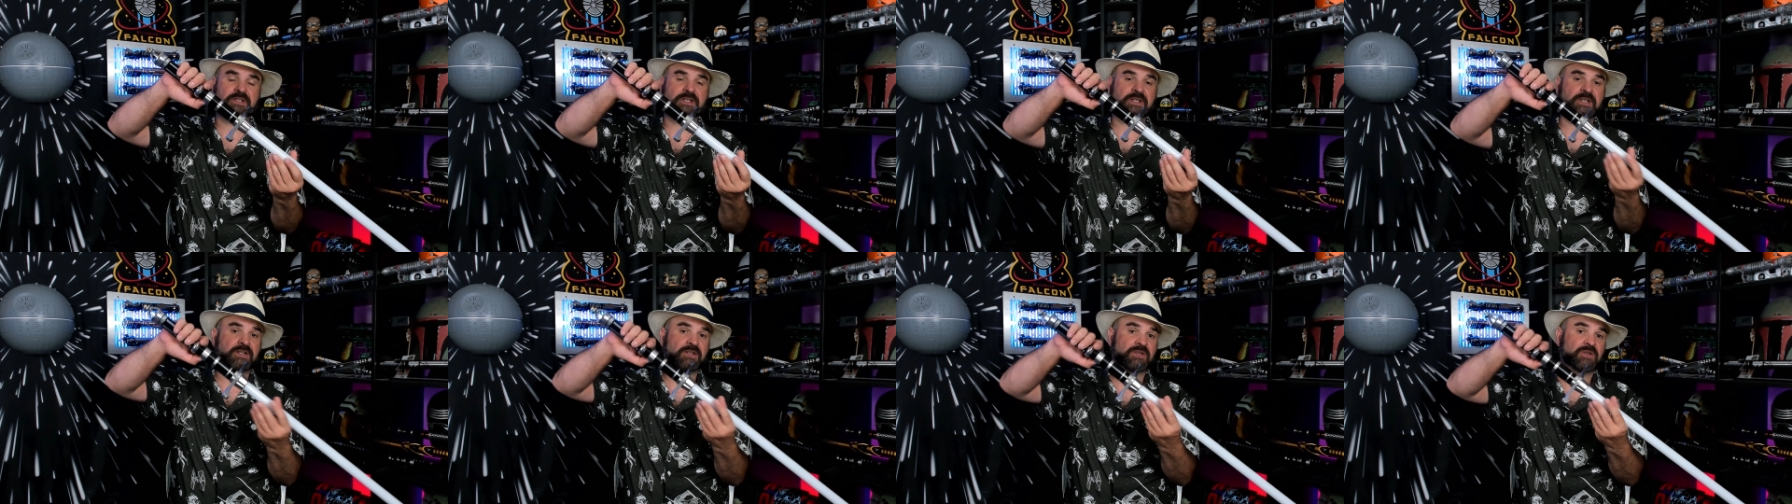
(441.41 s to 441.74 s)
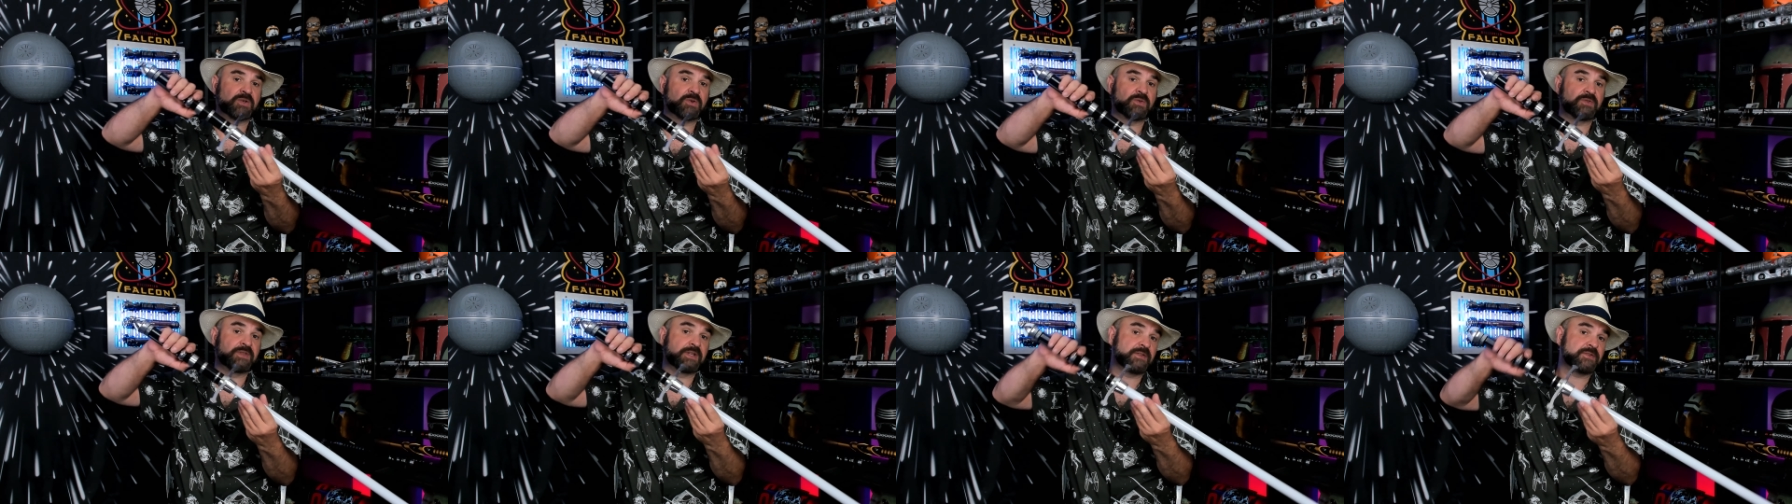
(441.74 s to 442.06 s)
it'll
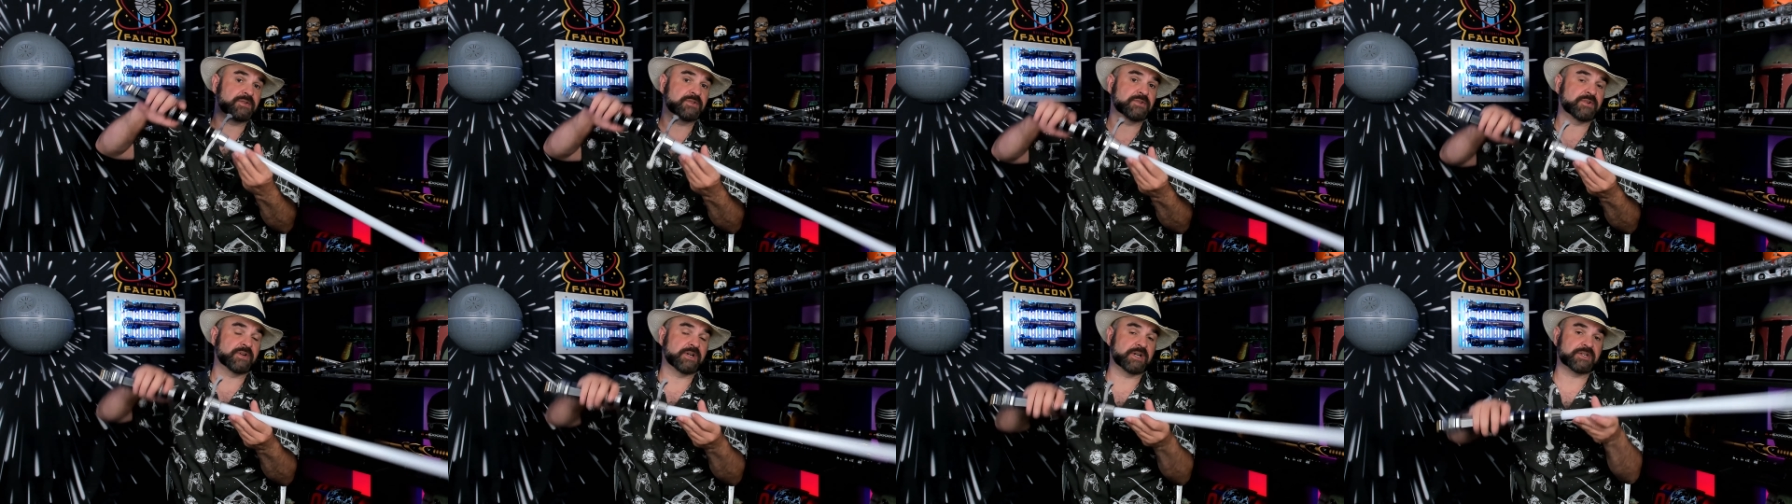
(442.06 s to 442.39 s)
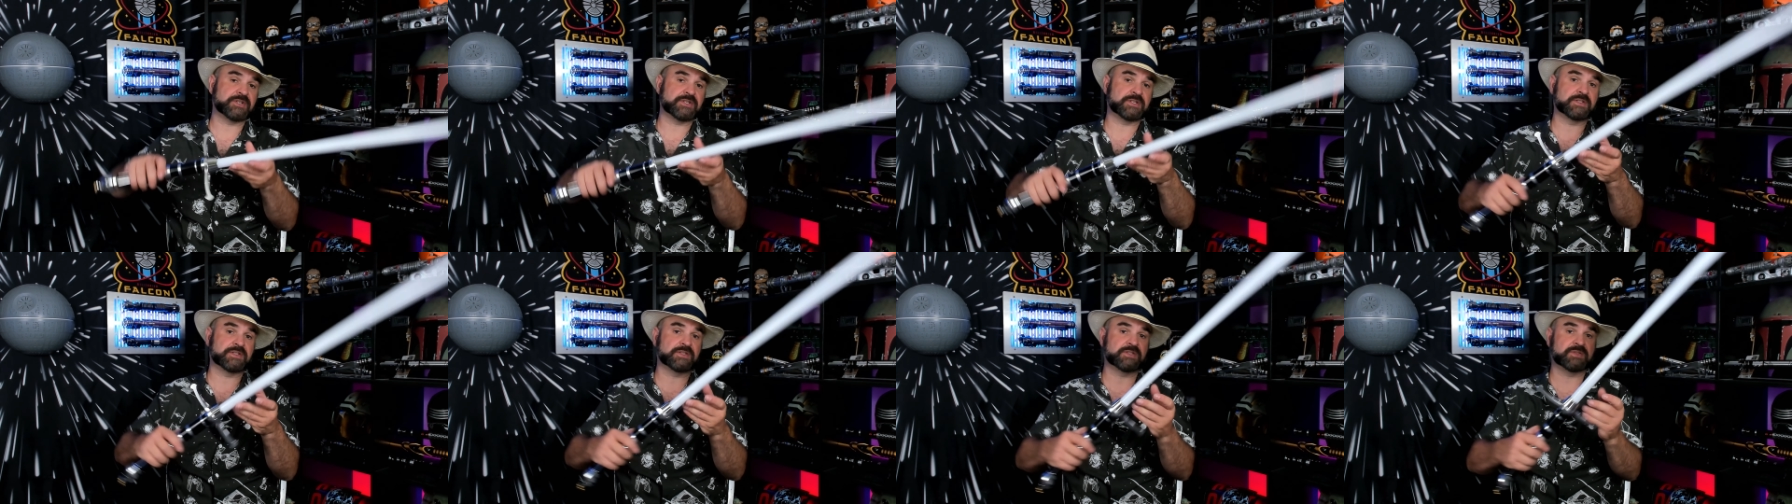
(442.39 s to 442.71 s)
go the other
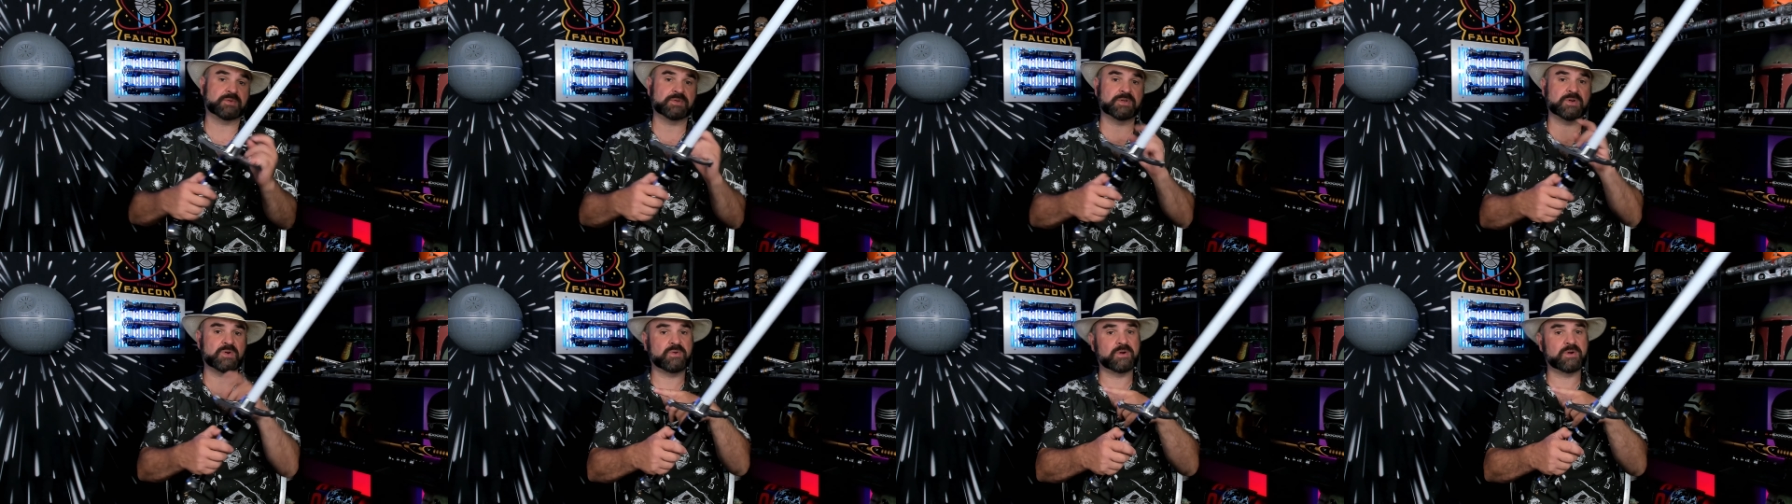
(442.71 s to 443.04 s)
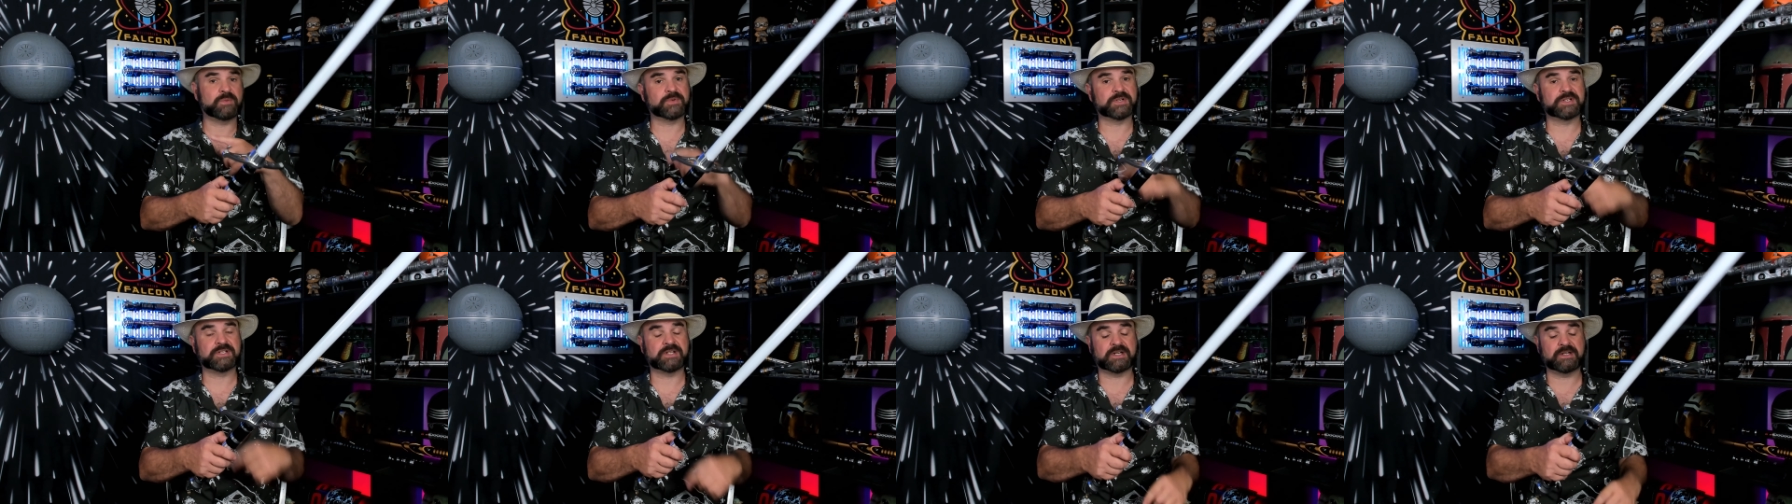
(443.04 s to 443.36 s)
direction. So we'll go
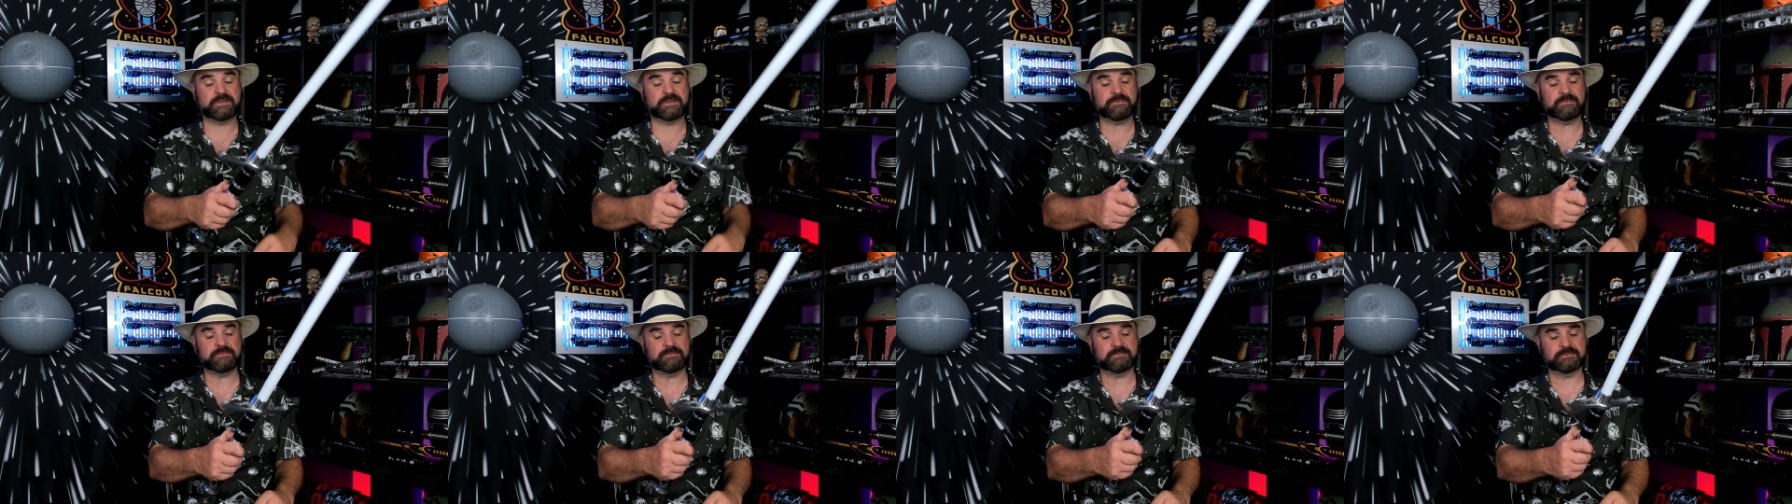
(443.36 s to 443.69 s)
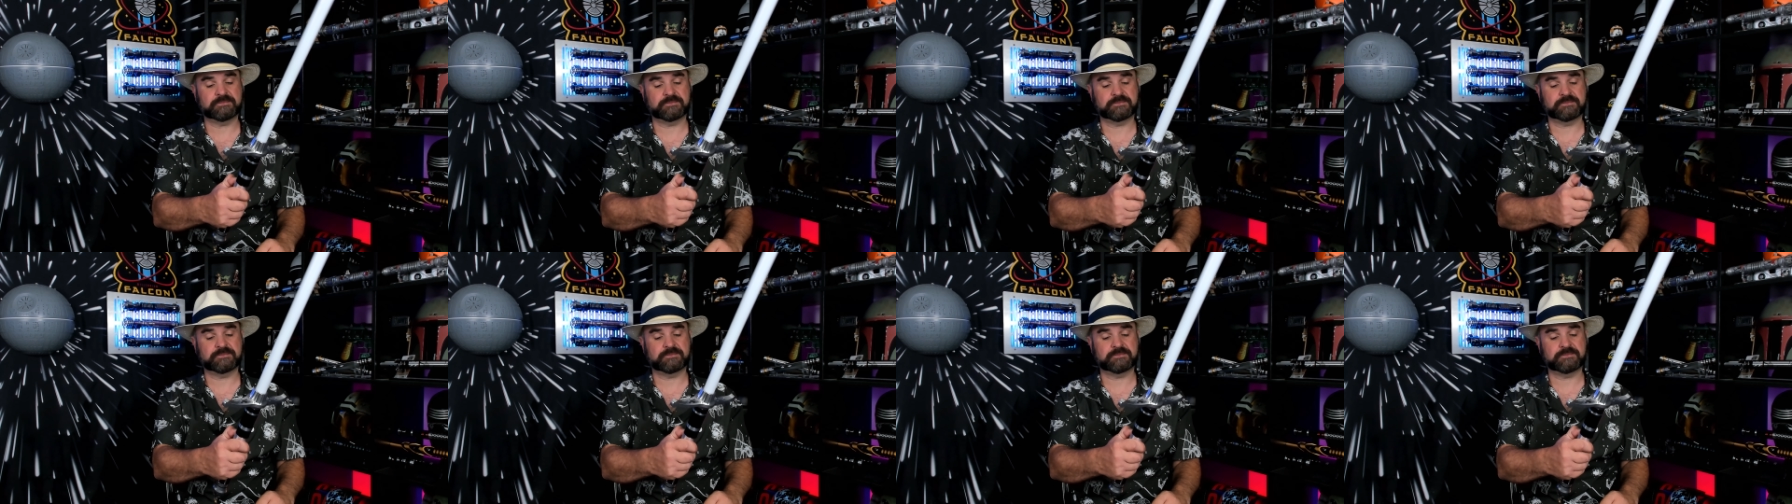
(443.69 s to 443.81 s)
one more time.